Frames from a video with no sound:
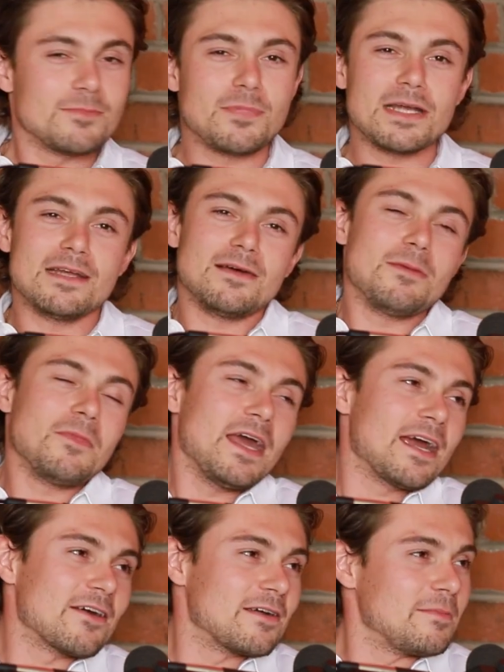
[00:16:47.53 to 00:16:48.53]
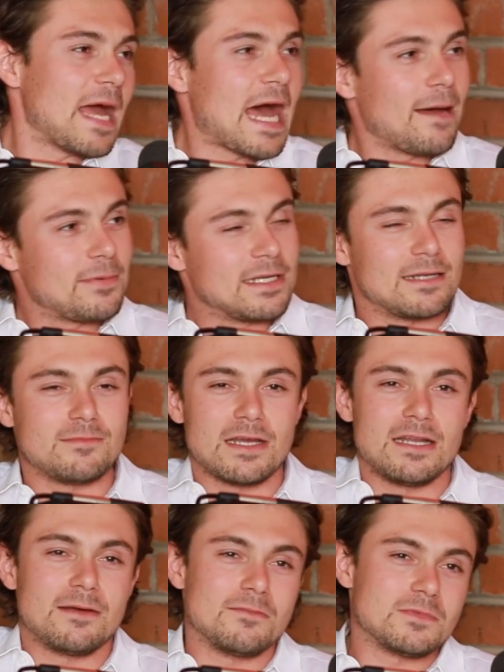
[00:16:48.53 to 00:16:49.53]
But I'm there. I'm happy
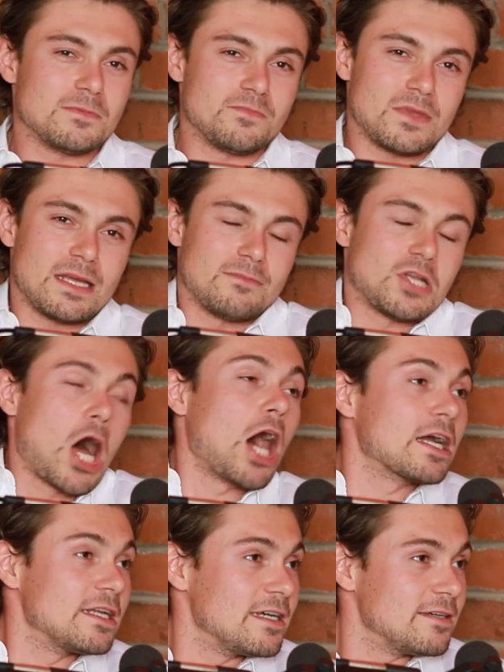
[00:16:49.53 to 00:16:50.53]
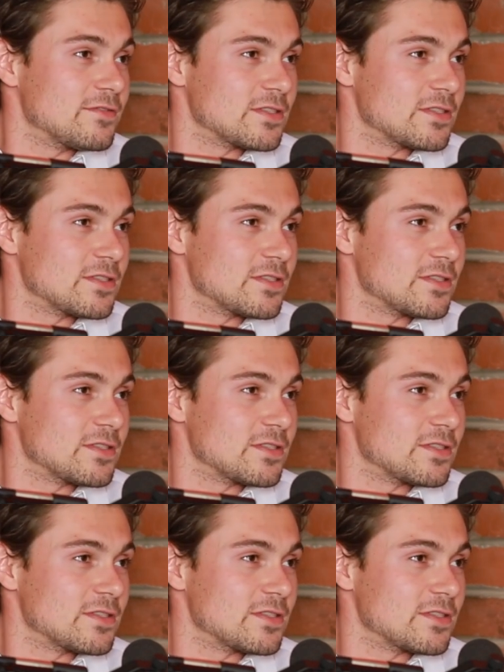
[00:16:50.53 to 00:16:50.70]
and I'm talkative.